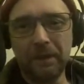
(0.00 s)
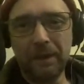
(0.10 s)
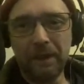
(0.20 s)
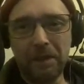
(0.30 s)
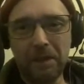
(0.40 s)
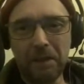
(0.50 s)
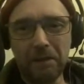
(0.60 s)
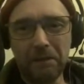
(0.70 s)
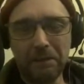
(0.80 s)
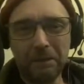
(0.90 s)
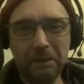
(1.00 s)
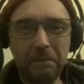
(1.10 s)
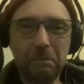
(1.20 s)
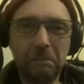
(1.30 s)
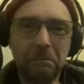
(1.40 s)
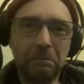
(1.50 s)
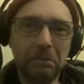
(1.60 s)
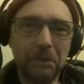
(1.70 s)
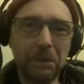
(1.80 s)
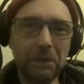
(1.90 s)
Yeah.
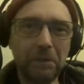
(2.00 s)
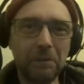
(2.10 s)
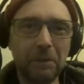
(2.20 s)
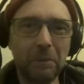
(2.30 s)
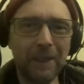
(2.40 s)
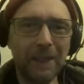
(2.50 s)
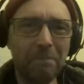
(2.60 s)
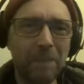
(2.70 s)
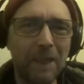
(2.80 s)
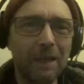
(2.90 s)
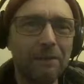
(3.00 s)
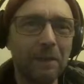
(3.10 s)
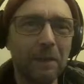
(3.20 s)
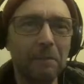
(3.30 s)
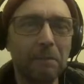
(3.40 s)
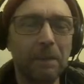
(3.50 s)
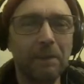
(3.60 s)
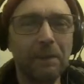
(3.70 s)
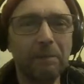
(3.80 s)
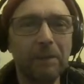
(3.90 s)
So, do I get paid for this?
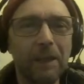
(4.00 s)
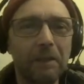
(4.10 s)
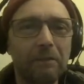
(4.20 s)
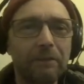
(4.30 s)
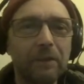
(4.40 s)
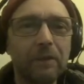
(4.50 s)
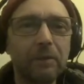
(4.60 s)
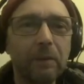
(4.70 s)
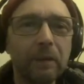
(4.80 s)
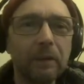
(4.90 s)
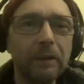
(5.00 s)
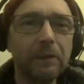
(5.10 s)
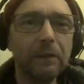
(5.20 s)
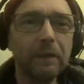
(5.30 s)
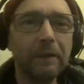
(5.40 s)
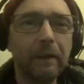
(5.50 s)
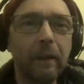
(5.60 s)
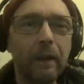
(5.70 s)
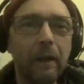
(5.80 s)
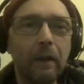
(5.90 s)
Because I'm kind of doing the list here.
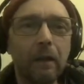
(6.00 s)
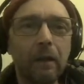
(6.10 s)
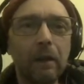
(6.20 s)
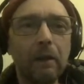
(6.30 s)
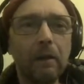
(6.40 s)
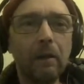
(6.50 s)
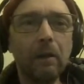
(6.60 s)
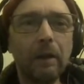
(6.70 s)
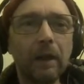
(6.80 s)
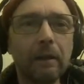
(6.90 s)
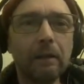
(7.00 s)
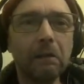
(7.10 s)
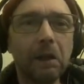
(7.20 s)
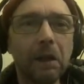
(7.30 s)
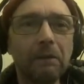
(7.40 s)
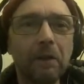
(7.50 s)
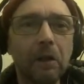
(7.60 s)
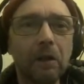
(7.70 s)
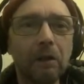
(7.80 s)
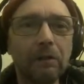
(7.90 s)
Okay, I've
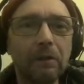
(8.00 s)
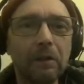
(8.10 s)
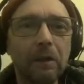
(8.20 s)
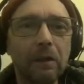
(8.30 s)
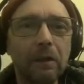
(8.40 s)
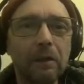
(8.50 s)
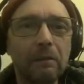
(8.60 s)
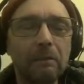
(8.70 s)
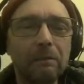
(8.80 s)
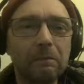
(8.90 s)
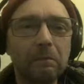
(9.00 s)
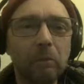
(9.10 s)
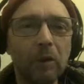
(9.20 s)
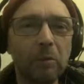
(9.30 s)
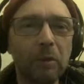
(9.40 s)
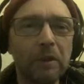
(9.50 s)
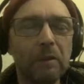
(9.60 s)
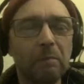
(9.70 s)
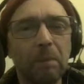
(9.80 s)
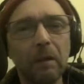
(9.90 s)
got. What do you want to
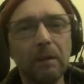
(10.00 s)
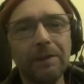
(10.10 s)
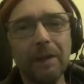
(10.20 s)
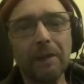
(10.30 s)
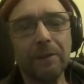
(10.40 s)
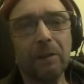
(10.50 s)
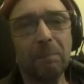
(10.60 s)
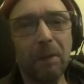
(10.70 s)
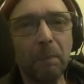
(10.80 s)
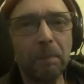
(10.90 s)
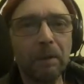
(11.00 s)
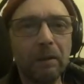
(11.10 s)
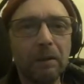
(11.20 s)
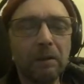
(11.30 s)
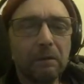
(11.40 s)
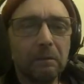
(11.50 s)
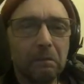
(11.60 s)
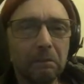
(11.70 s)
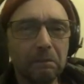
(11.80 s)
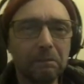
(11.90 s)
do? Politics or popular
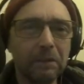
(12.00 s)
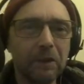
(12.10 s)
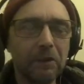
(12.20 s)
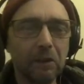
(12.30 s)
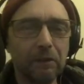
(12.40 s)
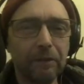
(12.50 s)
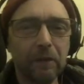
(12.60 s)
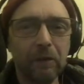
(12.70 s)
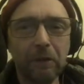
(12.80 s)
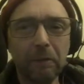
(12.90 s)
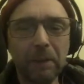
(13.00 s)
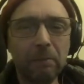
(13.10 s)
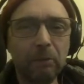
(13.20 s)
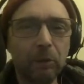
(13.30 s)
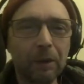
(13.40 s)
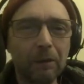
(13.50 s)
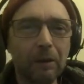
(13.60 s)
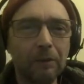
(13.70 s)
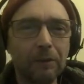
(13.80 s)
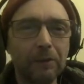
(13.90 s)
stuff that other people will
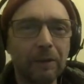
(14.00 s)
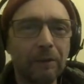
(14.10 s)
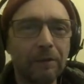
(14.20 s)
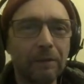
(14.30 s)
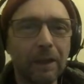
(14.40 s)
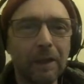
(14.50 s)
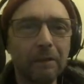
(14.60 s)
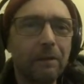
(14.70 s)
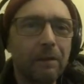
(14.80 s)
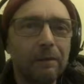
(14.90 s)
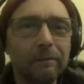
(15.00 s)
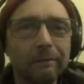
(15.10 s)
understand? I don't know.